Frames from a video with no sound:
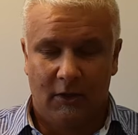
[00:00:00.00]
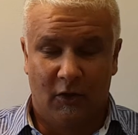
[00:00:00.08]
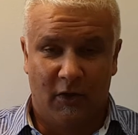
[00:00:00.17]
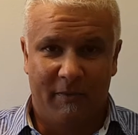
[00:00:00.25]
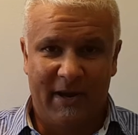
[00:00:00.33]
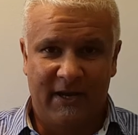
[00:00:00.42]

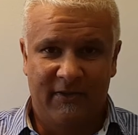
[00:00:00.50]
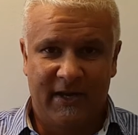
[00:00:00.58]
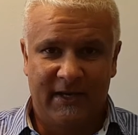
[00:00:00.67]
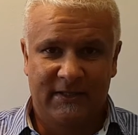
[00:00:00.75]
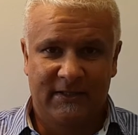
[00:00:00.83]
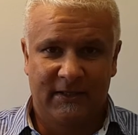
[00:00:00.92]
On the back of
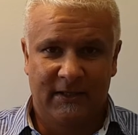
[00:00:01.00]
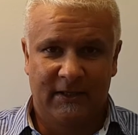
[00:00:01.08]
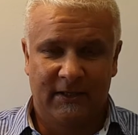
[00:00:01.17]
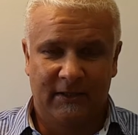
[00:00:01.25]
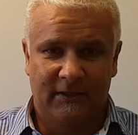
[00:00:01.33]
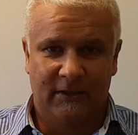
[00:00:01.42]
that,
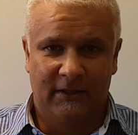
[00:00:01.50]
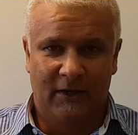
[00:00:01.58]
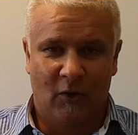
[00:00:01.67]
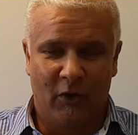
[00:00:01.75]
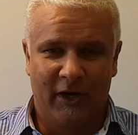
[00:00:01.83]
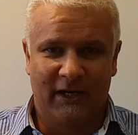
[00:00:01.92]

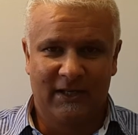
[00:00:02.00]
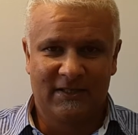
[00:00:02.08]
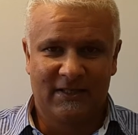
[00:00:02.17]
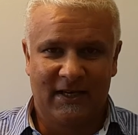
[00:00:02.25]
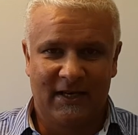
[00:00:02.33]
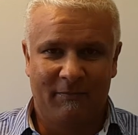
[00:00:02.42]
oil
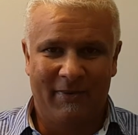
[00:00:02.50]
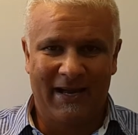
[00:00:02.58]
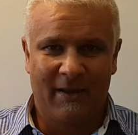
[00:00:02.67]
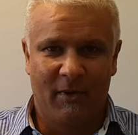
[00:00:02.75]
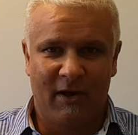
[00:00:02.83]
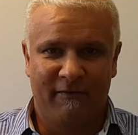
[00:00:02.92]
is
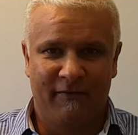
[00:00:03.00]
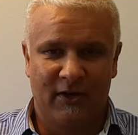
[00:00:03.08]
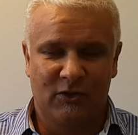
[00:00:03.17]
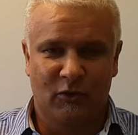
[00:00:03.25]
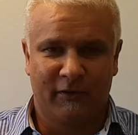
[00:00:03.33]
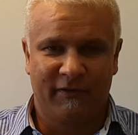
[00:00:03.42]
back above
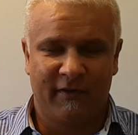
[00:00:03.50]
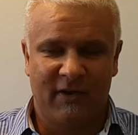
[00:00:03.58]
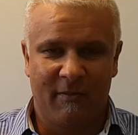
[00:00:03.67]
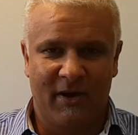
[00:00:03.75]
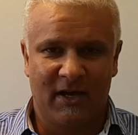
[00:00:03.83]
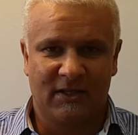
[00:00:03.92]
sort of
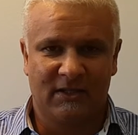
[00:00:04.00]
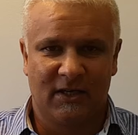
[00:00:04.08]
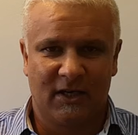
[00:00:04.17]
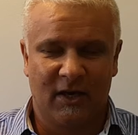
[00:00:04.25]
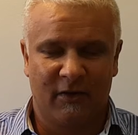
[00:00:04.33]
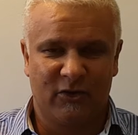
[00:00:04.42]

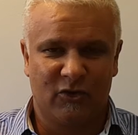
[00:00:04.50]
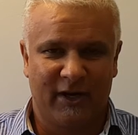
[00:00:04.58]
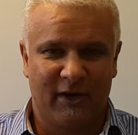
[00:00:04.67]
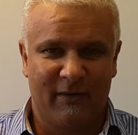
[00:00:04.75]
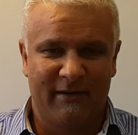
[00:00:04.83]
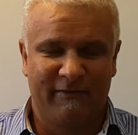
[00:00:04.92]
$50, currently
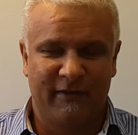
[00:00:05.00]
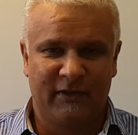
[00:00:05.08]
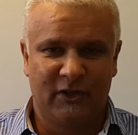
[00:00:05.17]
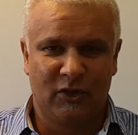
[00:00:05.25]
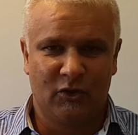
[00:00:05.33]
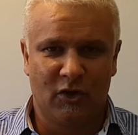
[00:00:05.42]
trading around
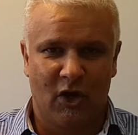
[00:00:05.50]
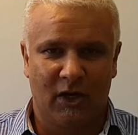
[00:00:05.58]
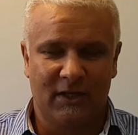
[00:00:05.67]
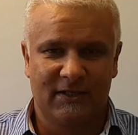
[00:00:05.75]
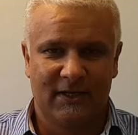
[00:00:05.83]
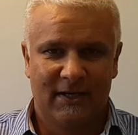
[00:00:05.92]

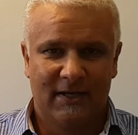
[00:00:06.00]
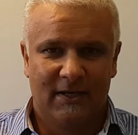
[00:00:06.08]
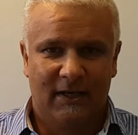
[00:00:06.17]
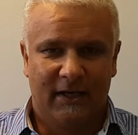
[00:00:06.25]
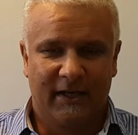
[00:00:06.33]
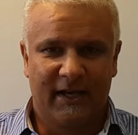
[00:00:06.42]
$52.
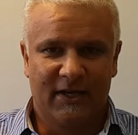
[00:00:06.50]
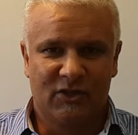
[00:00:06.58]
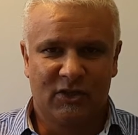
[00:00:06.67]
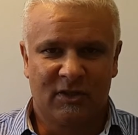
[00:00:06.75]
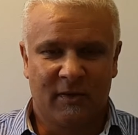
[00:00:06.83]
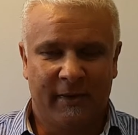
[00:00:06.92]
And again,
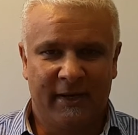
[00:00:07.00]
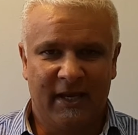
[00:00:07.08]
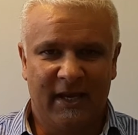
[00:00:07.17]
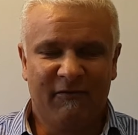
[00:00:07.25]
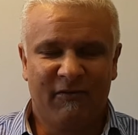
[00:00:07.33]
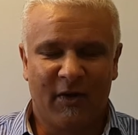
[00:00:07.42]
just
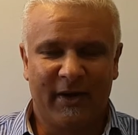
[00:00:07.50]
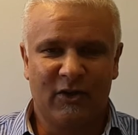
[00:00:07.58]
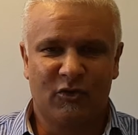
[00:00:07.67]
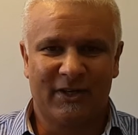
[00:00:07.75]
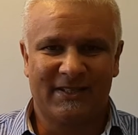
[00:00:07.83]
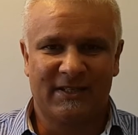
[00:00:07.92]
very
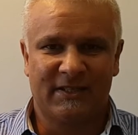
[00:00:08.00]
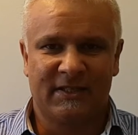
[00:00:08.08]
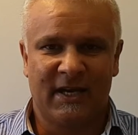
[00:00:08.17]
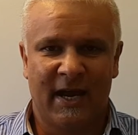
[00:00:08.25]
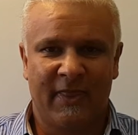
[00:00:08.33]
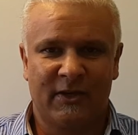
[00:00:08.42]
interesting to
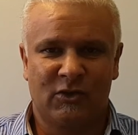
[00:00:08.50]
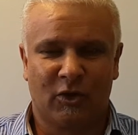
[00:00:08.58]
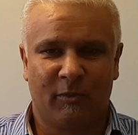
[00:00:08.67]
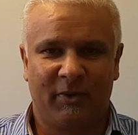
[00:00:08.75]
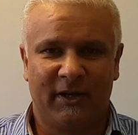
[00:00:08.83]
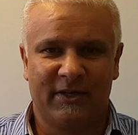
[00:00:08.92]
see how that sort
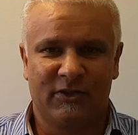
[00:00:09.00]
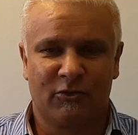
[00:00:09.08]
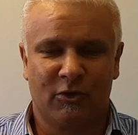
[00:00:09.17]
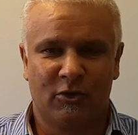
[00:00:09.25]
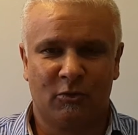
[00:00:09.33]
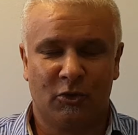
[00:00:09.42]
of plays
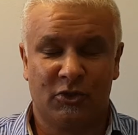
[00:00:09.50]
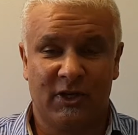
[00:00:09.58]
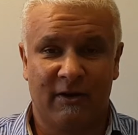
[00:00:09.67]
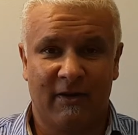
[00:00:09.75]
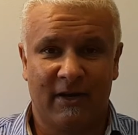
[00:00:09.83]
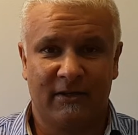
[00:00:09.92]
through towards
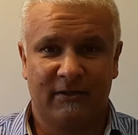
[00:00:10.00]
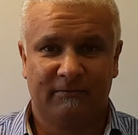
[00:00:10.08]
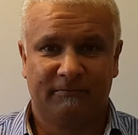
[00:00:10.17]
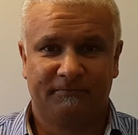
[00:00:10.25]
year end.